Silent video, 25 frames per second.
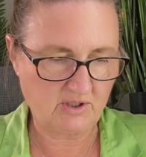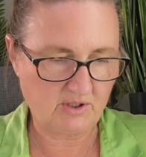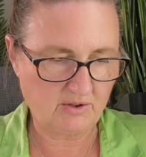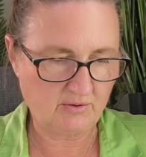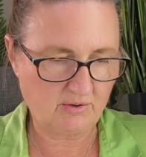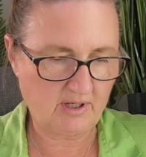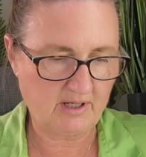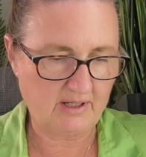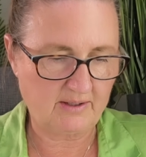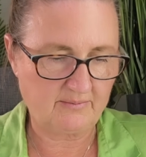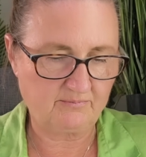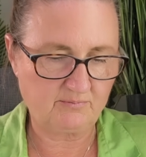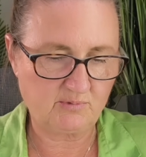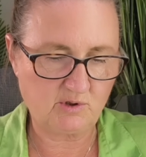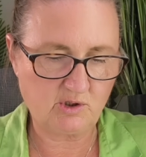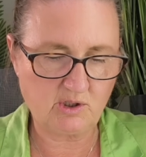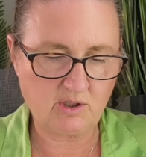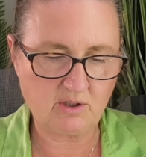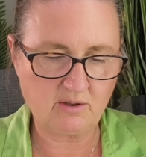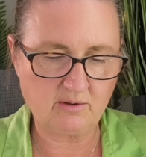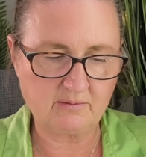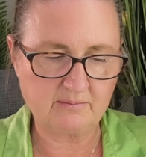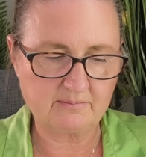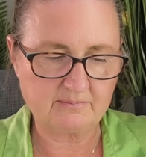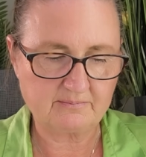Okay,
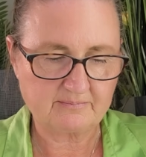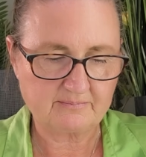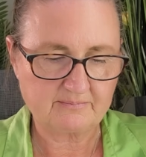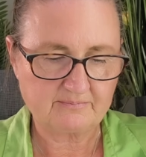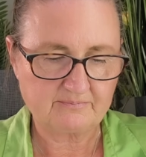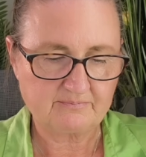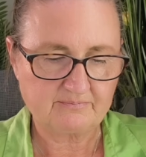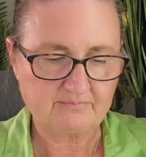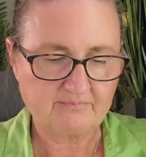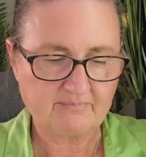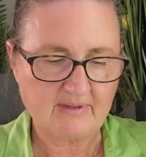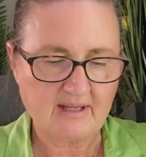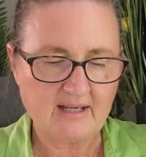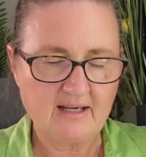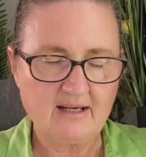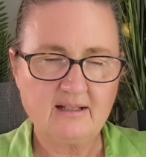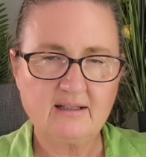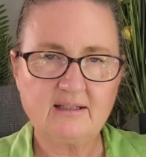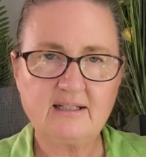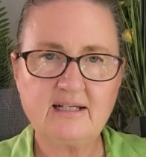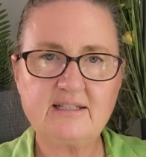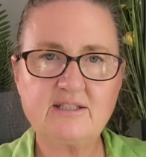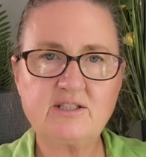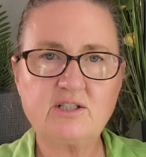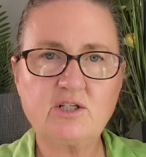so
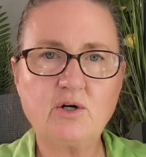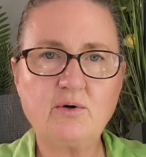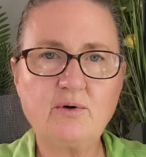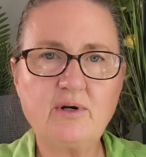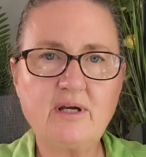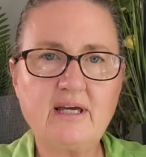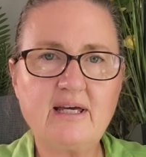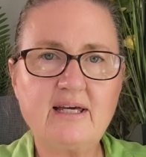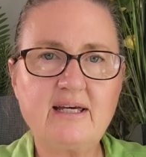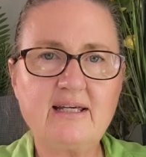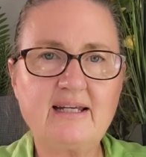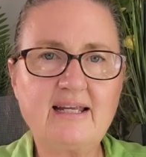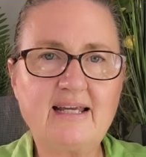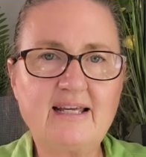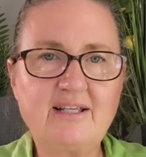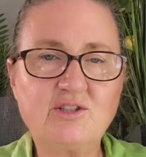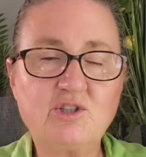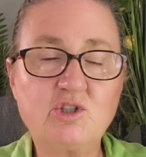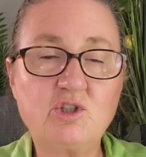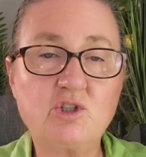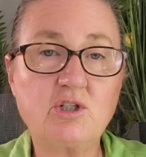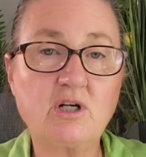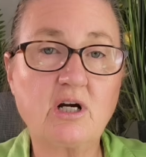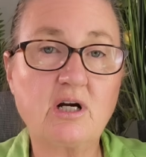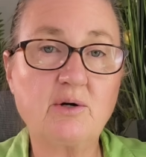let's go ahead and
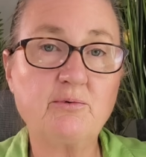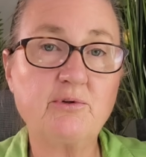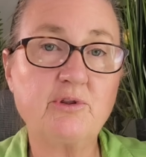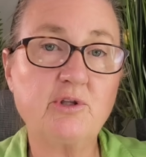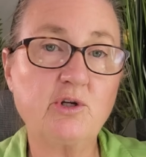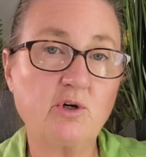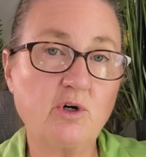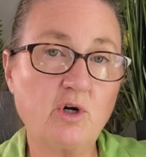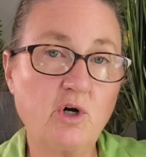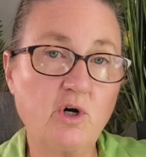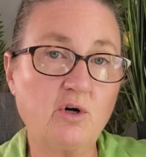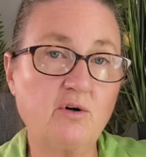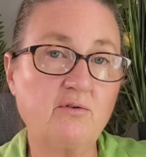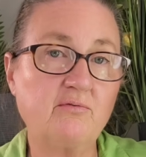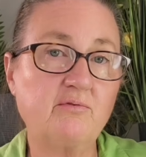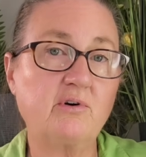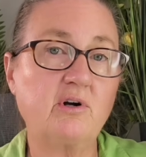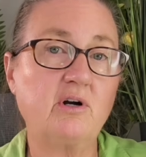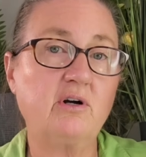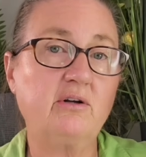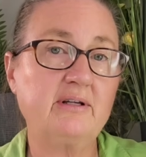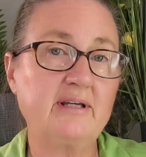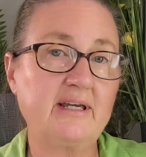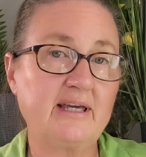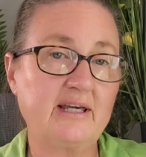start with your
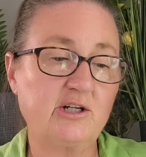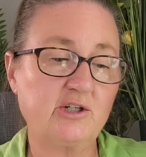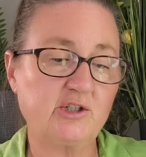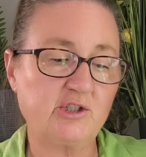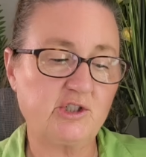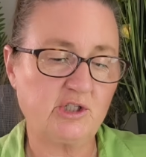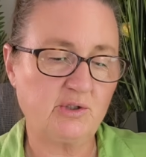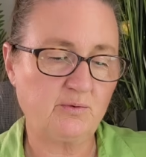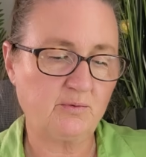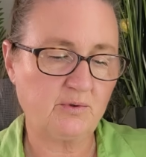overall energy.